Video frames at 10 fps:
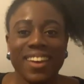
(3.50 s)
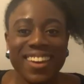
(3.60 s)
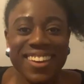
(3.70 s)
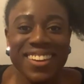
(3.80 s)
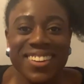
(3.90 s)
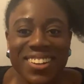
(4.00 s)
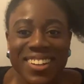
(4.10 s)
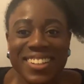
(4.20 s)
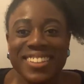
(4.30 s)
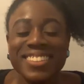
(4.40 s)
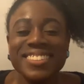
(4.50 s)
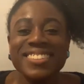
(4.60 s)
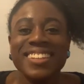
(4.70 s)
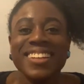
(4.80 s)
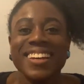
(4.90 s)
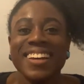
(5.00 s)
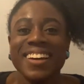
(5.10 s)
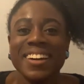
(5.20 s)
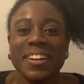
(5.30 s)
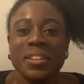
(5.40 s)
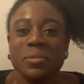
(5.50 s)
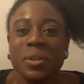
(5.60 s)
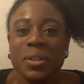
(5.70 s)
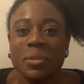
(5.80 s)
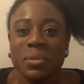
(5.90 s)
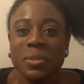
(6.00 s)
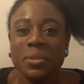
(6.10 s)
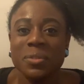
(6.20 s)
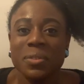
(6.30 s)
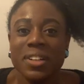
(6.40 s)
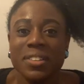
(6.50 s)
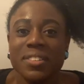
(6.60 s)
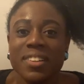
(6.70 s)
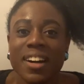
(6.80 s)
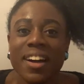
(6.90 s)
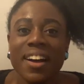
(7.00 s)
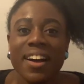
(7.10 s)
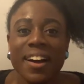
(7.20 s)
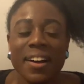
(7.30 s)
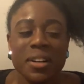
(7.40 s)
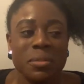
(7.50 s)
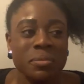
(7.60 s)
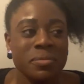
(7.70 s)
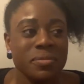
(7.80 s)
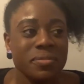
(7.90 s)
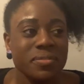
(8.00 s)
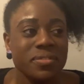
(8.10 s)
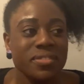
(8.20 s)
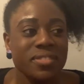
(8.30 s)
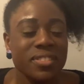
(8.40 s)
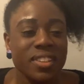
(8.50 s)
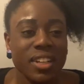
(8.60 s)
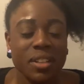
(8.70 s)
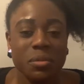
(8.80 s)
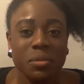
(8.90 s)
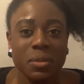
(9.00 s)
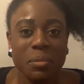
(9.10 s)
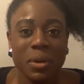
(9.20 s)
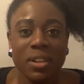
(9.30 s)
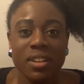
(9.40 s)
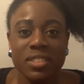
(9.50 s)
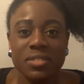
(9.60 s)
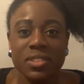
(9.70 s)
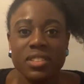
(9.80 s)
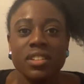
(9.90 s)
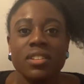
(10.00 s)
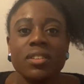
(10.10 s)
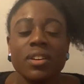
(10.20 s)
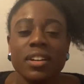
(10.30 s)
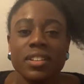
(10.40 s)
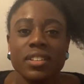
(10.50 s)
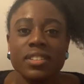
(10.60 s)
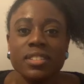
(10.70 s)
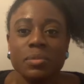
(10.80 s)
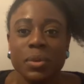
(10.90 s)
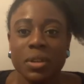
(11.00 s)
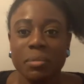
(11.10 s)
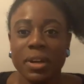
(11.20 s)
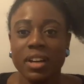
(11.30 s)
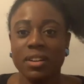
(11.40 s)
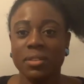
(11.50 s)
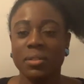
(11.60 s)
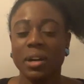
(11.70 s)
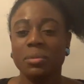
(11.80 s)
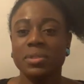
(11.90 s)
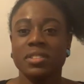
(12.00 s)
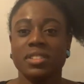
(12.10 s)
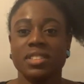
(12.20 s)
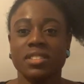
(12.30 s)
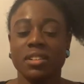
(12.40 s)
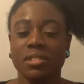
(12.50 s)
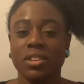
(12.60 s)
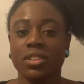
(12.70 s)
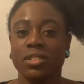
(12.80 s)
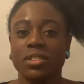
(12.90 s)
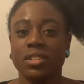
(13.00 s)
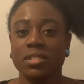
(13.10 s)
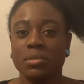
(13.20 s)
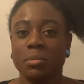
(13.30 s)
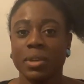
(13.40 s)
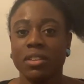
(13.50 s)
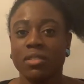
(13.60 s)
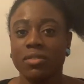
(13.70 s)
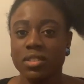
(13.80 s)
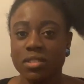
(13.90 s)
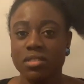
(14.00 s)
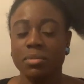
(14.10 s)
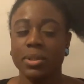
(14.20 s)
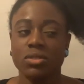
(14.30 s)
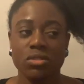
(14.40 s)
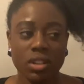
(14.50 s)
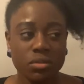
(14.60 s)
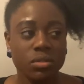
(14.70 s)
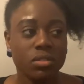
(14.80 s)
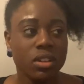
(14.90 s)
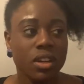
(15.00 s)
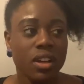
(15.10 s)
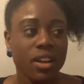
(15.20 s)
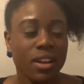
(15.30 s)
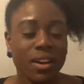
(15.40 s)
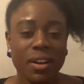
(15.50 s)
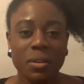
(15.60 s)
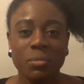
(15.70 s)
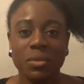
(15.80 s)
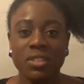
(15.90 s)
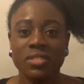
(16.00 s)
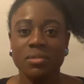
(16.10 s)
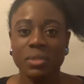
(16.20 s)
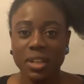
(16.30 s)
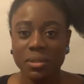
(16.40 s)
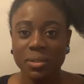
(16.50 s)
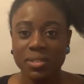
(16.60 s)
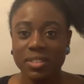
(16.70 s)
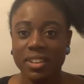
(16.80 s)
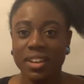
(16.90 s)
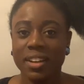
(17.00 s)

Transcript: Hey guys, hope you're all well. Um, in my last video, I spoke about how I wasn't necessarily only going to be making videos about travel from now on.